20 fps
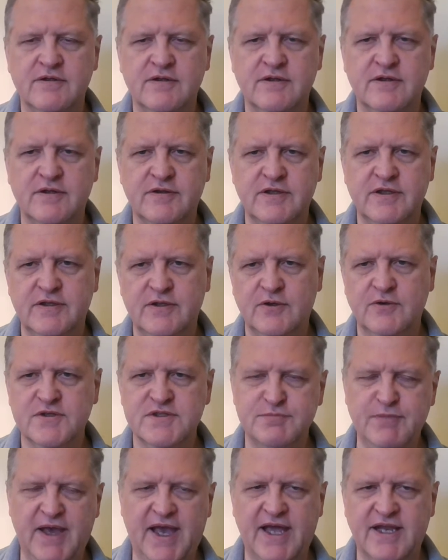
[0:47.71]
that know
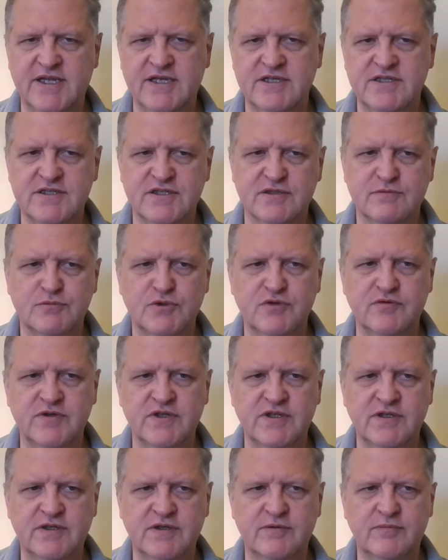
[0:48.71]
Spanish or
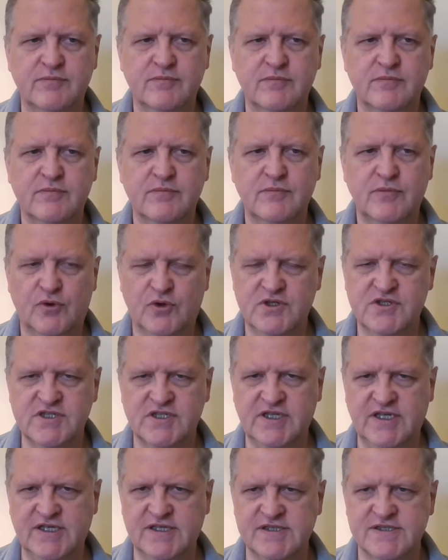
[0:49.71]
moving to
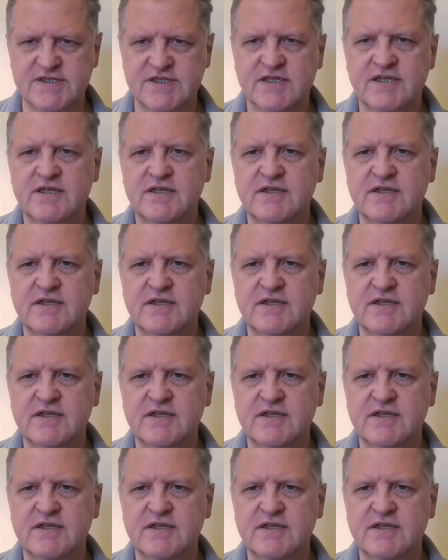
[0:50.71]
Portuguese.